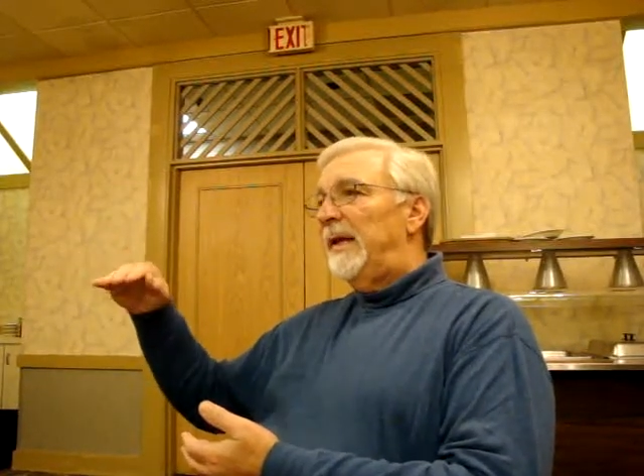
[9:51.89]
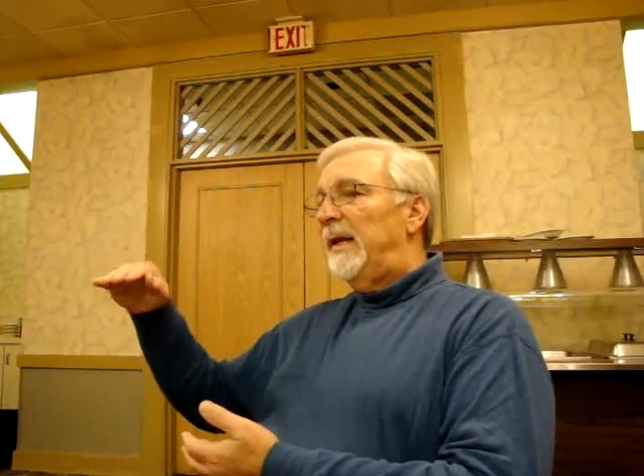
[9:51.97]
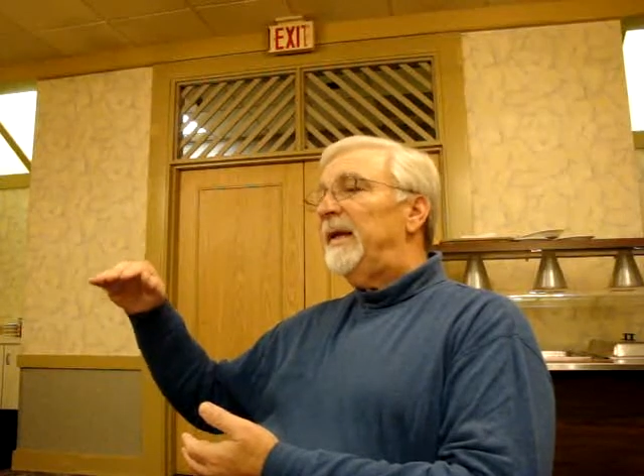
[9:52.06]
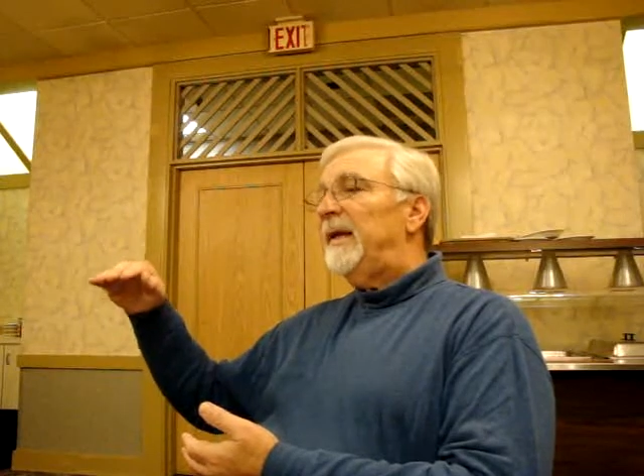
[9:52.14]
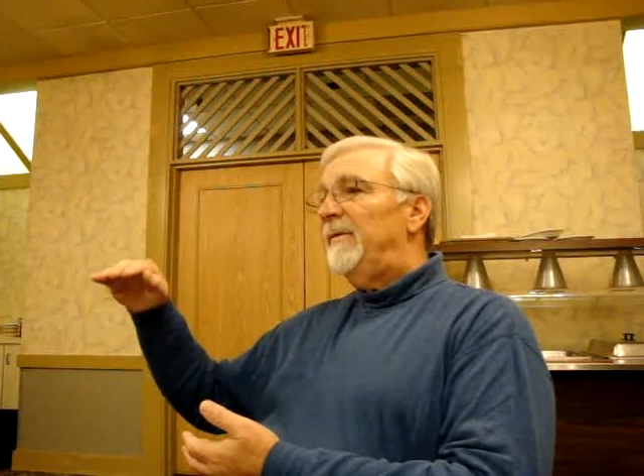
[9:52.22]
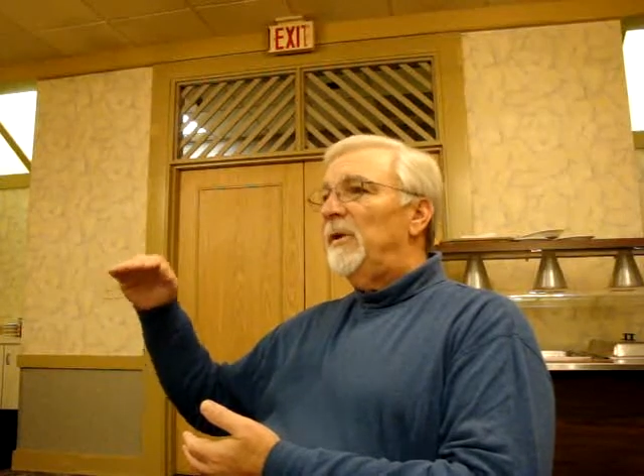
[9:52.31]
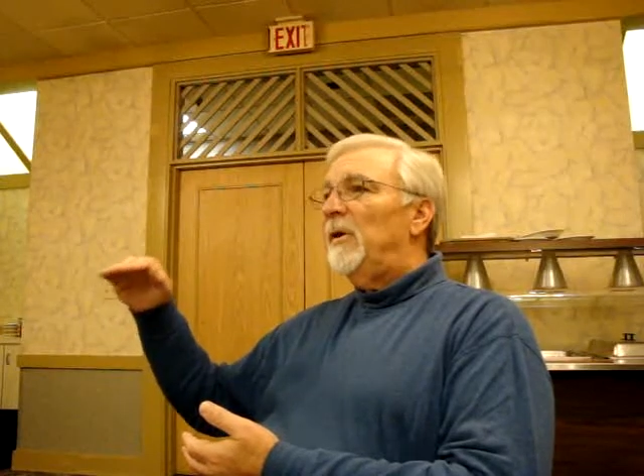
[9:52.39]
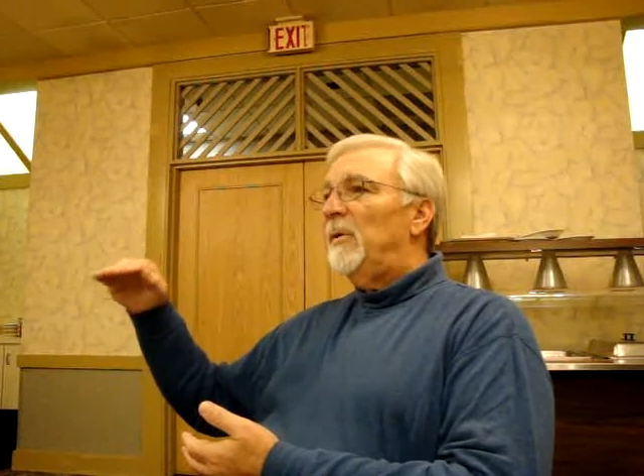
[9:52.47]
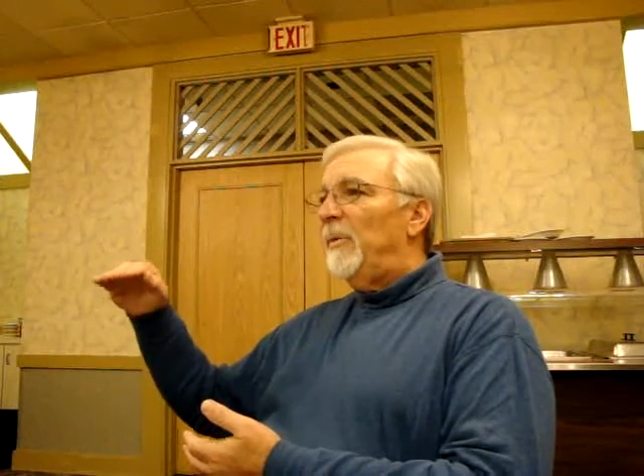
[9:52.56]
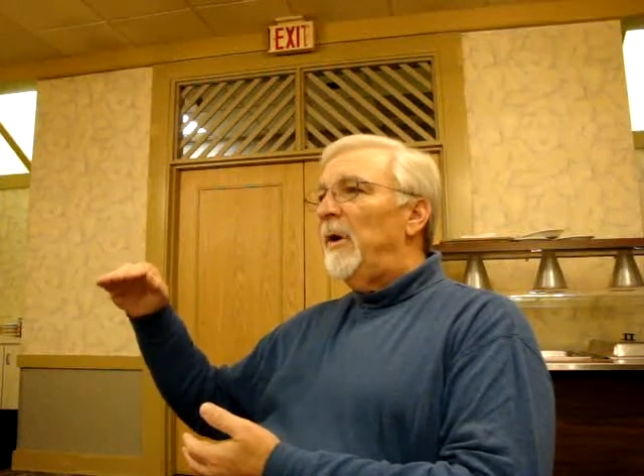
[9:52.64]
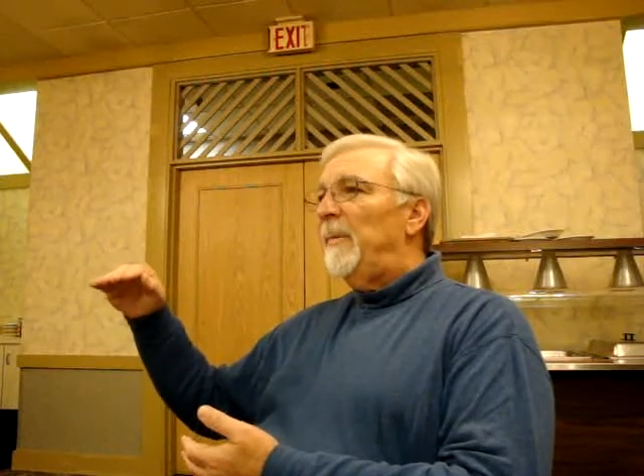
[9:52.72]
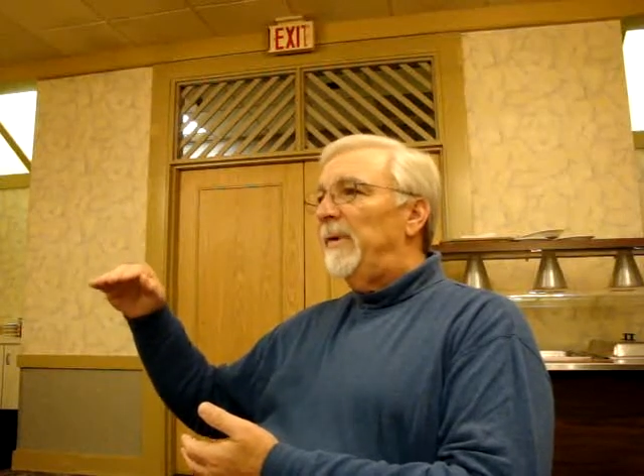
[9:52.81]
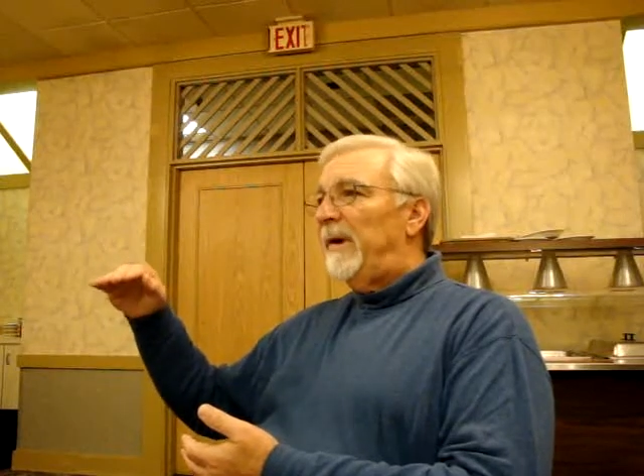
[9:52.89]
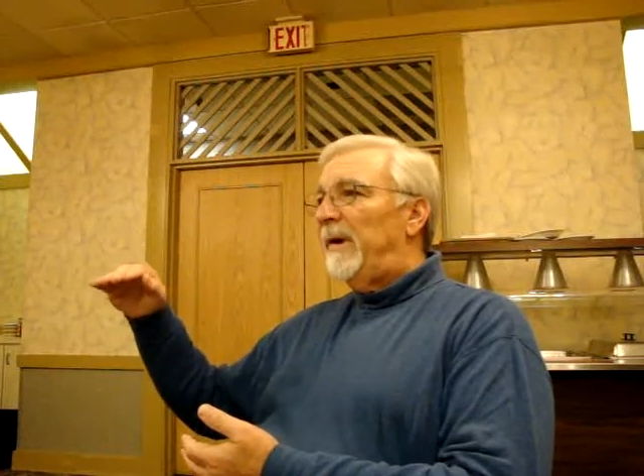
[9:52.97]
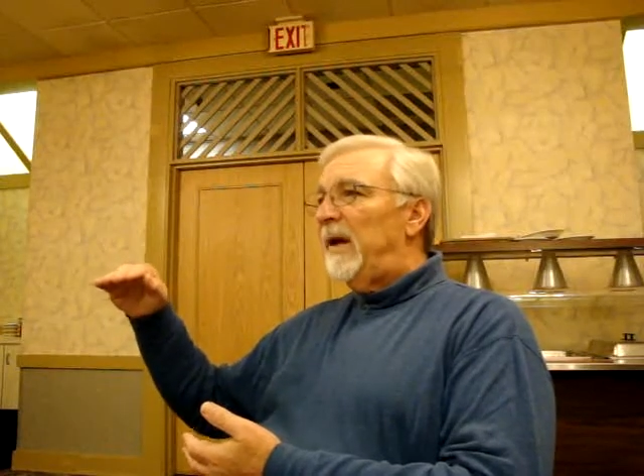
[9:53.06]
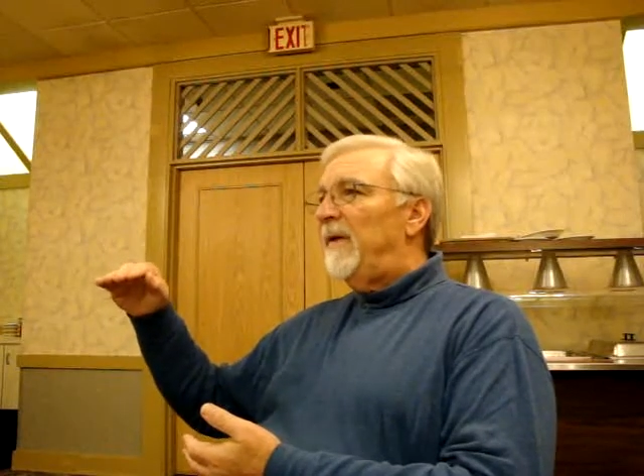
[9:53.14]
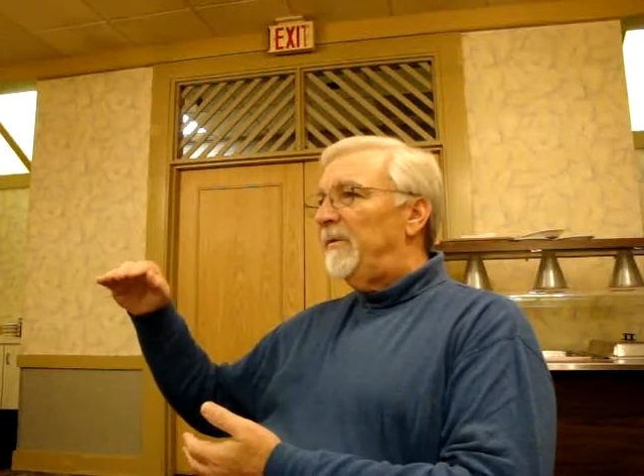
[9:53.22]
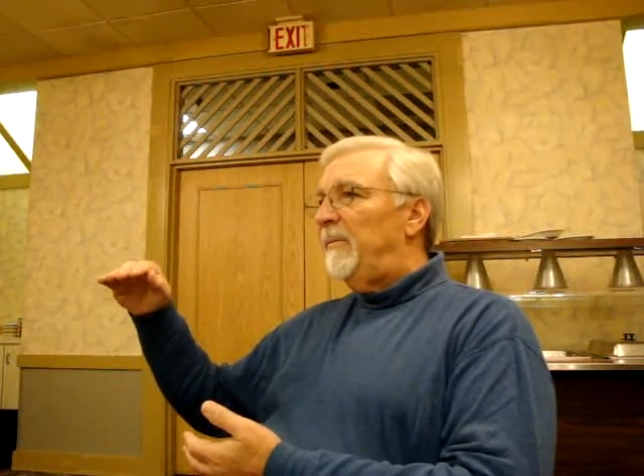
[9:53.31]
They'd have given you an appointment
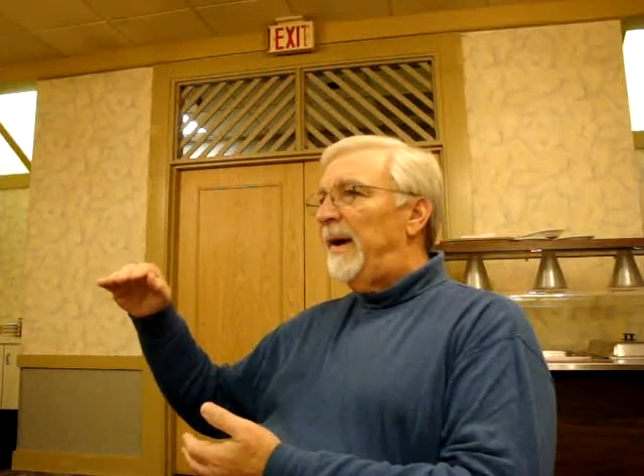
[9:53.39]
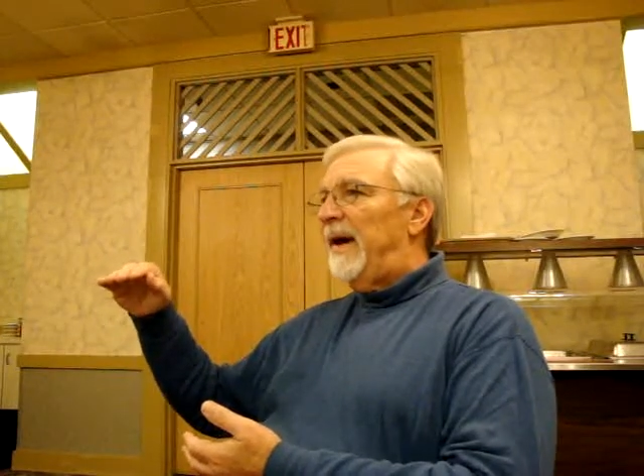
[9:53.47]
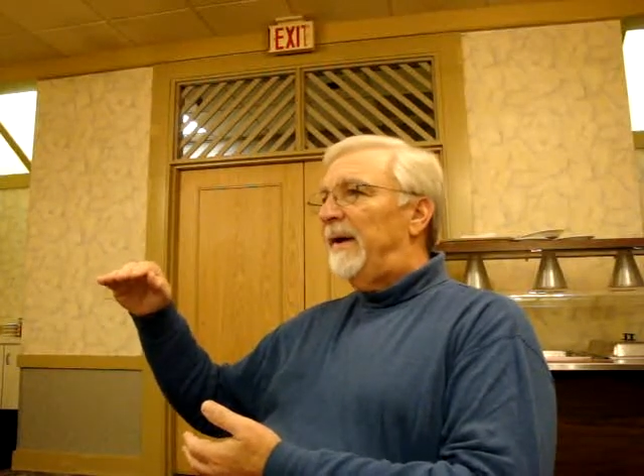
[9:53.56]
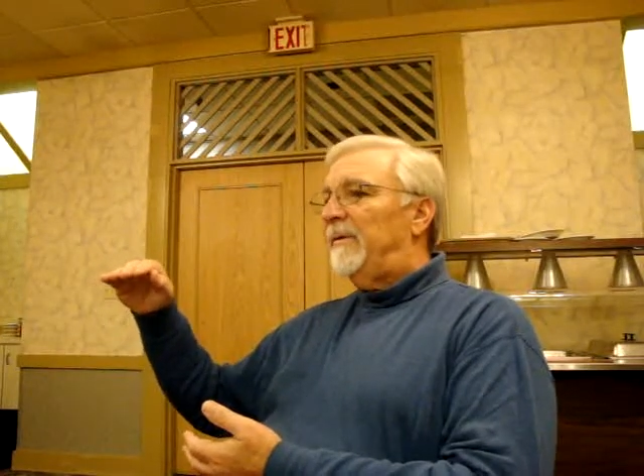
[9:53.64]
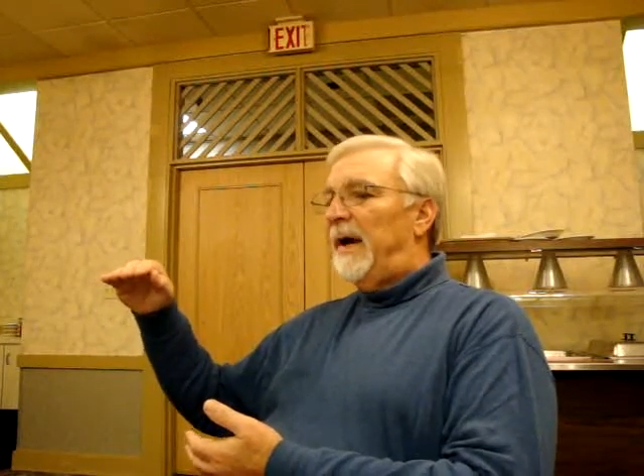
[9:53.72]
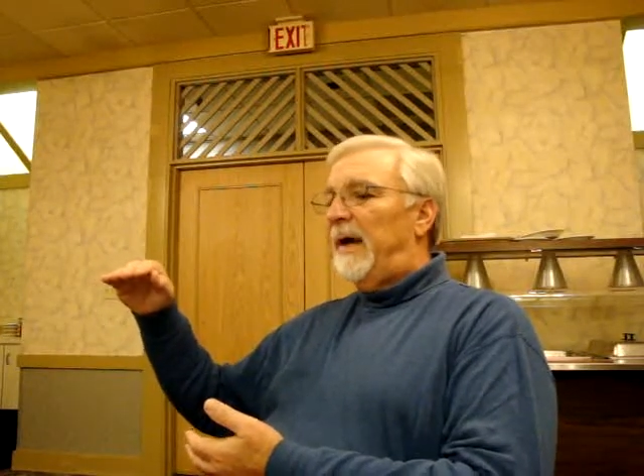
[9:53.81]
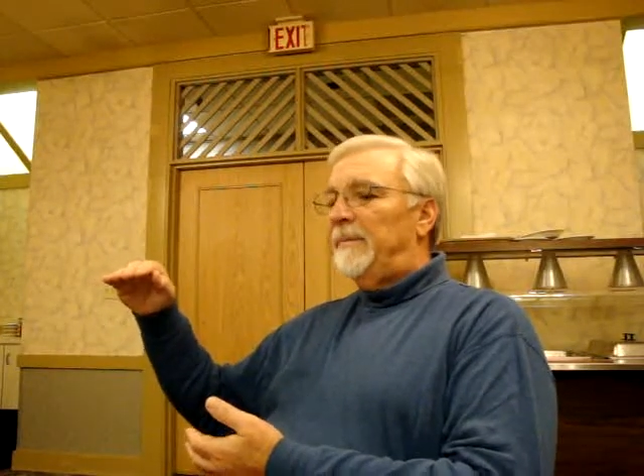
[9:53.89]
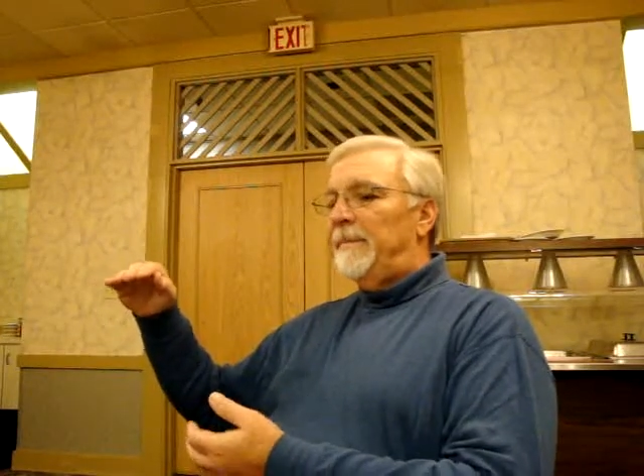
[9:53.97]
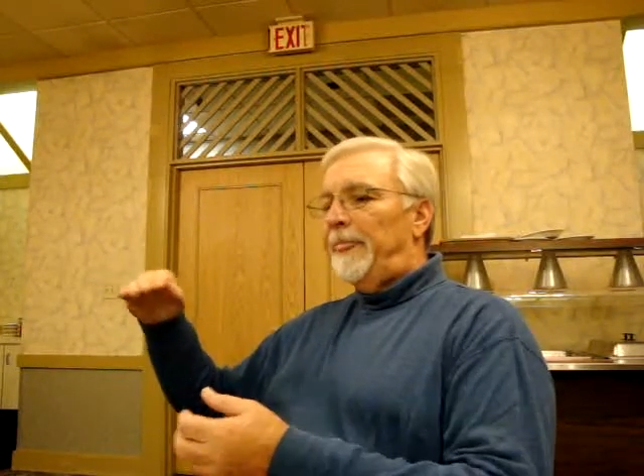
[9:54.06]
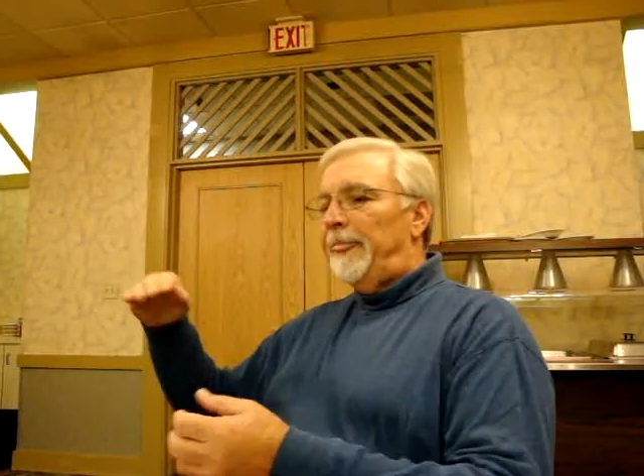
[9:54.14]
right off the bat, right?